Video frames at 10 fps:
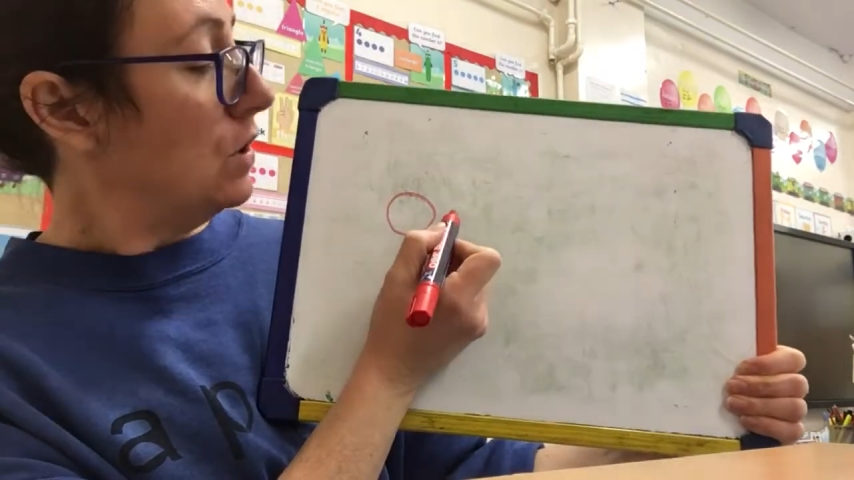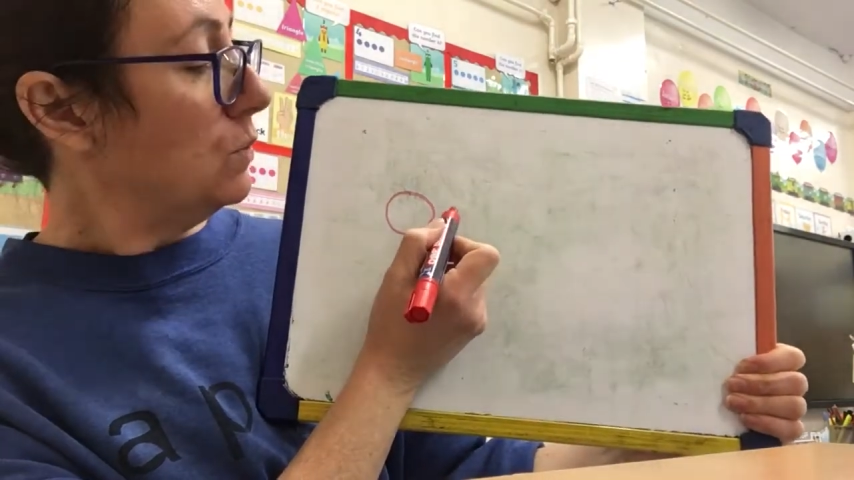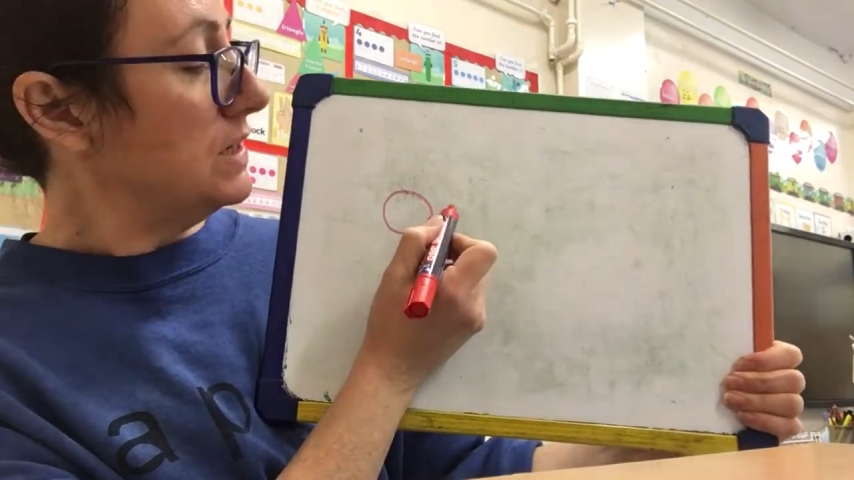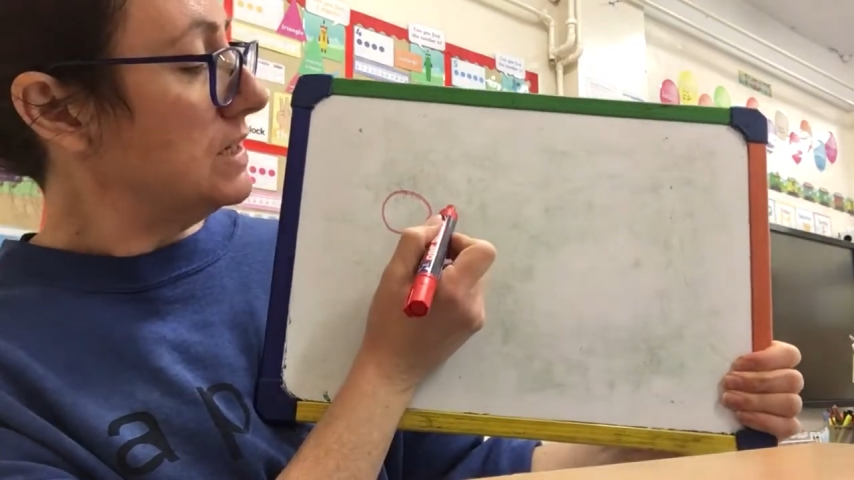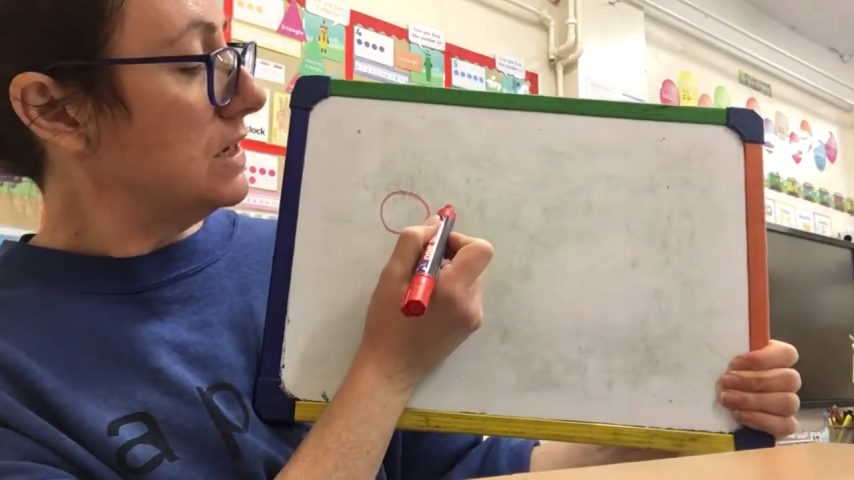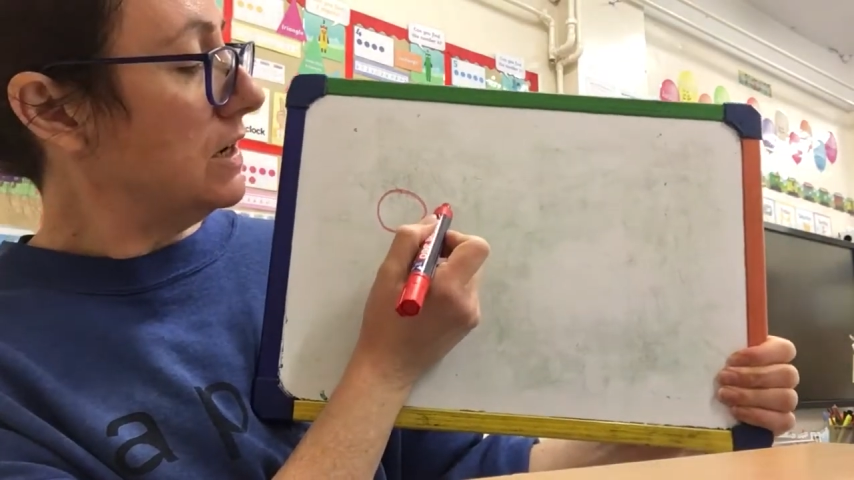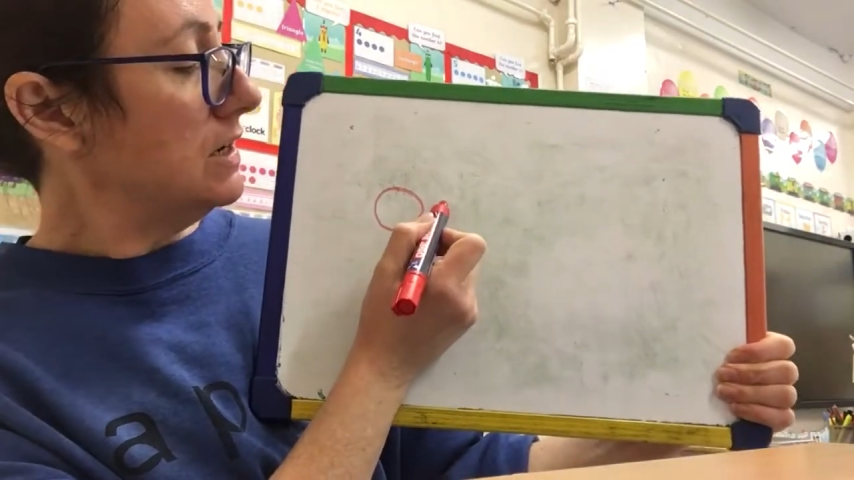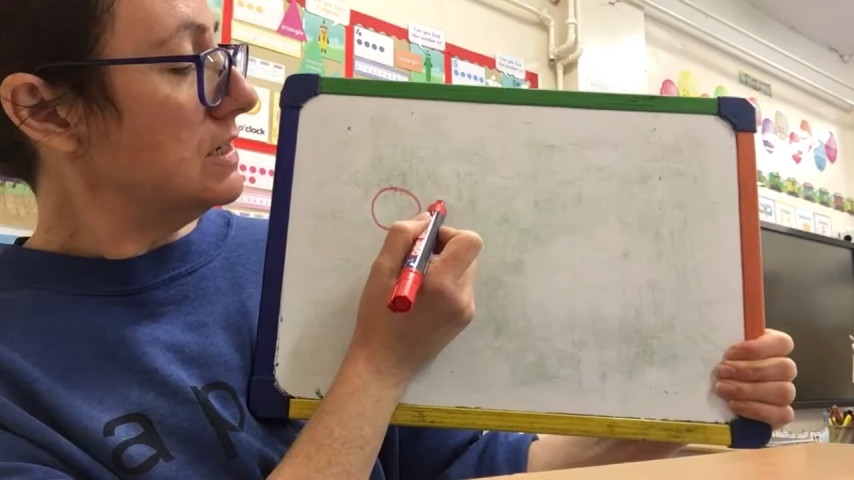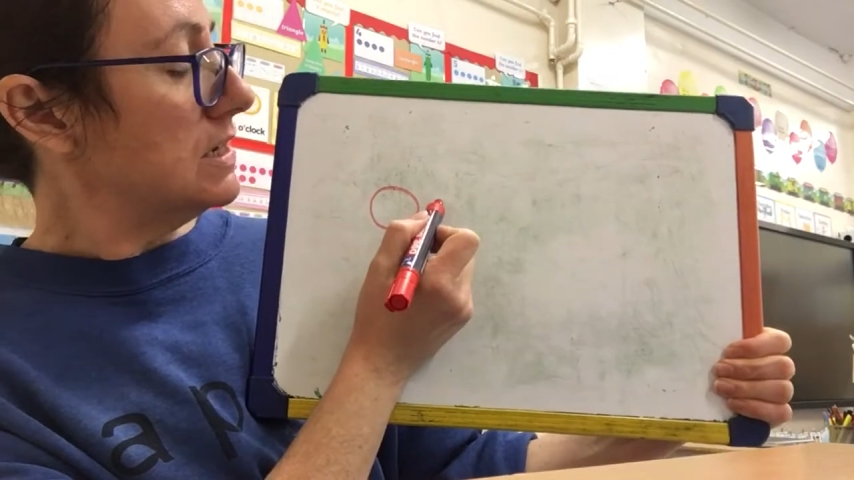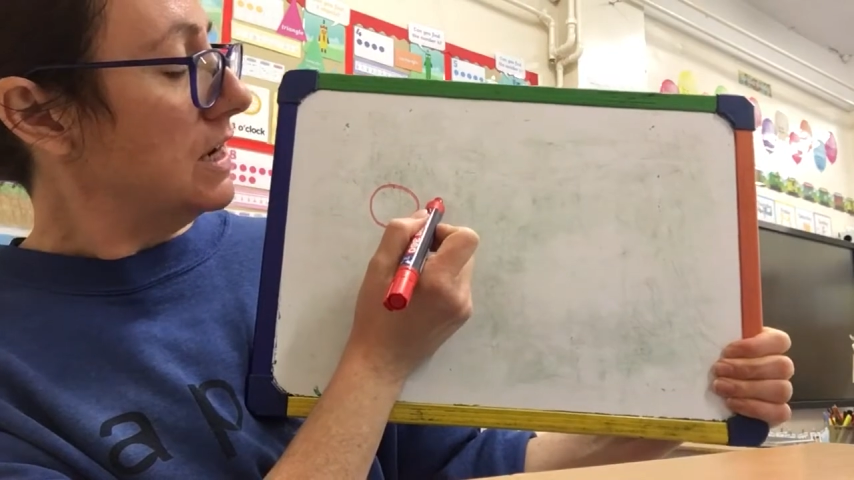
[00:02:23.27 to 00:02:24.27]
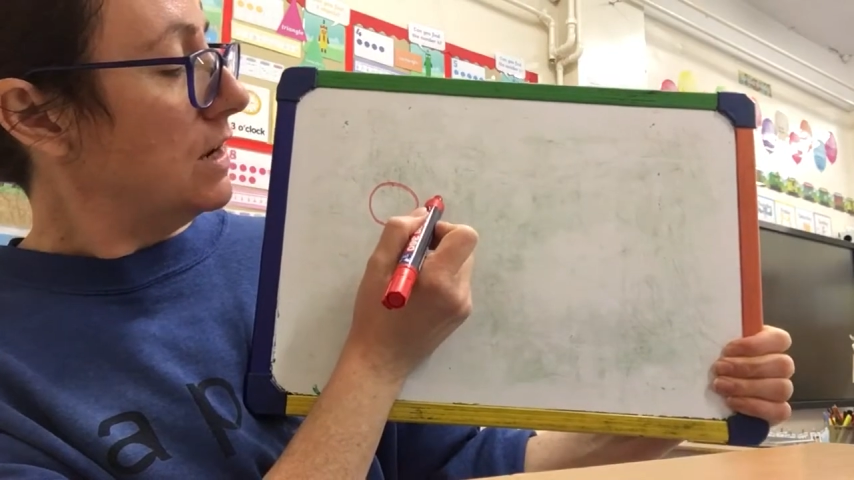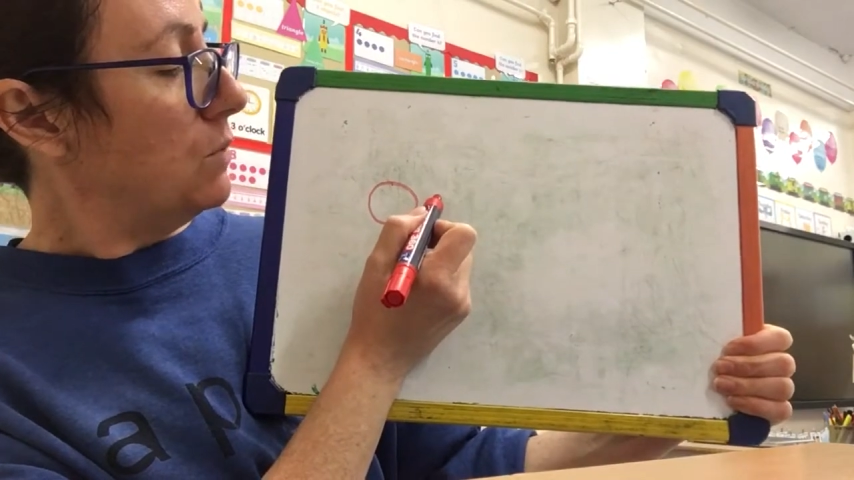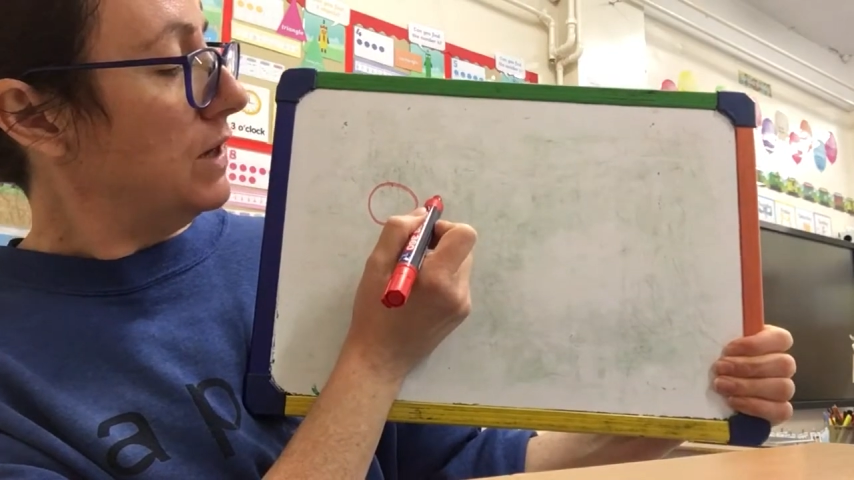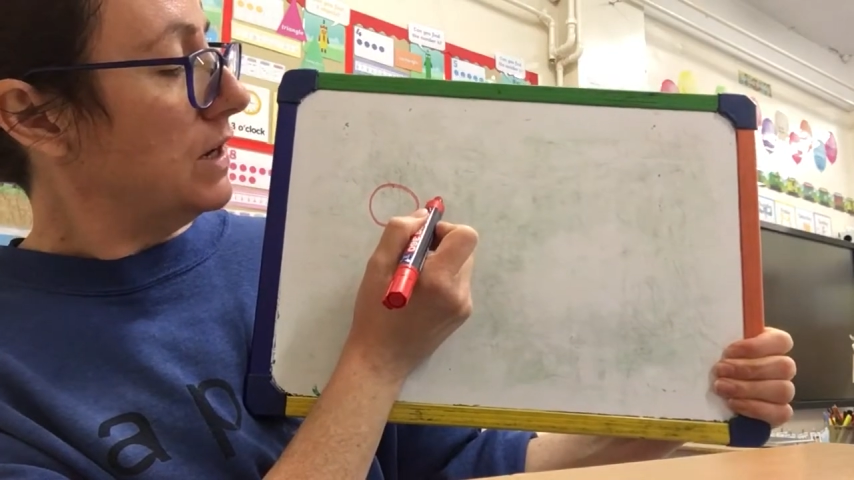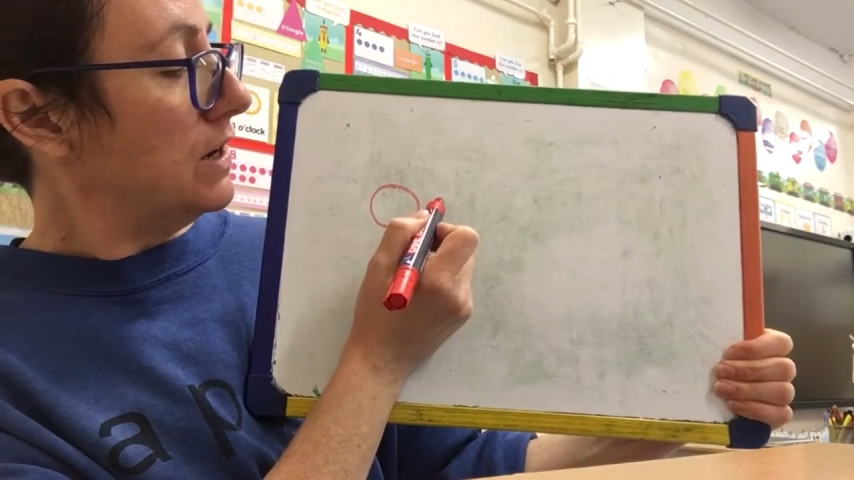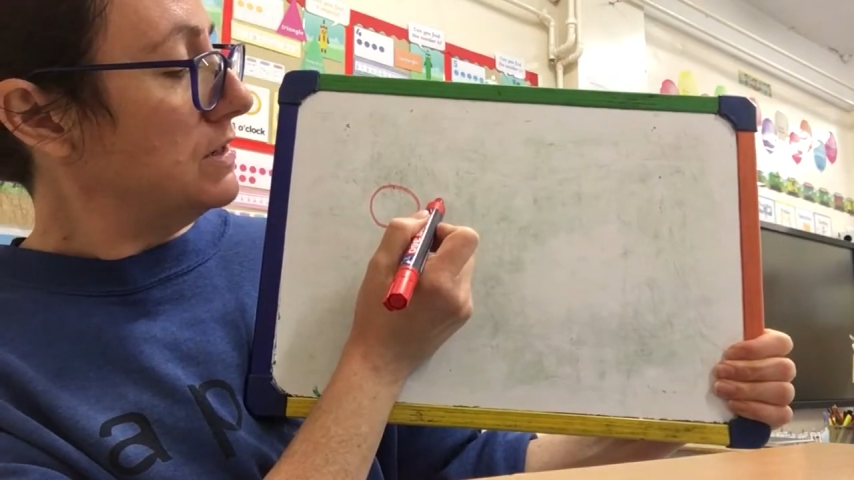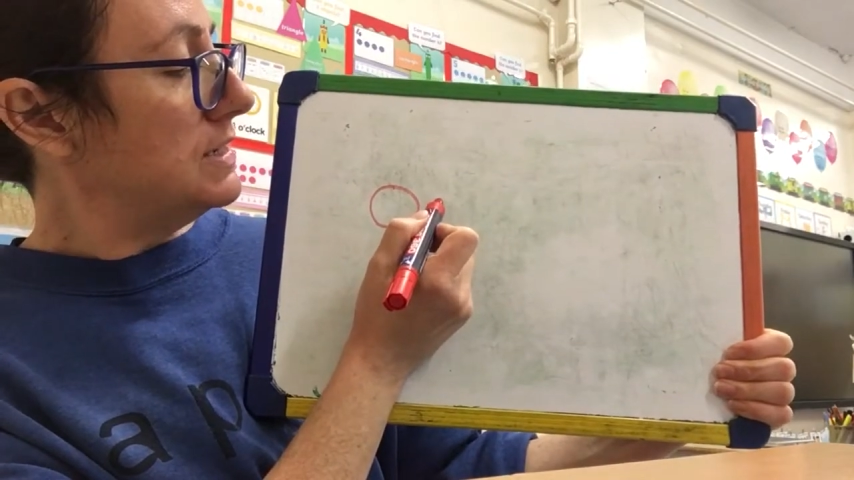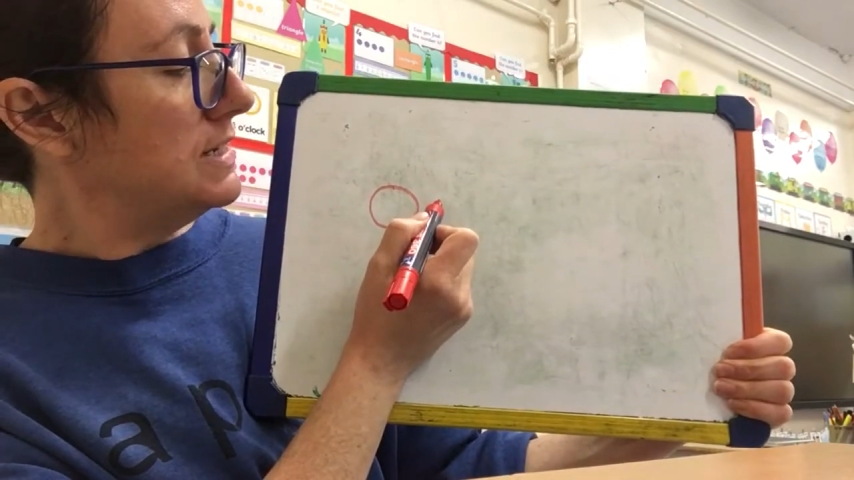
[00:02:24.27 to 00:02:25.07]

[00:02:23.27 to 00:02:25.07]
we start, we go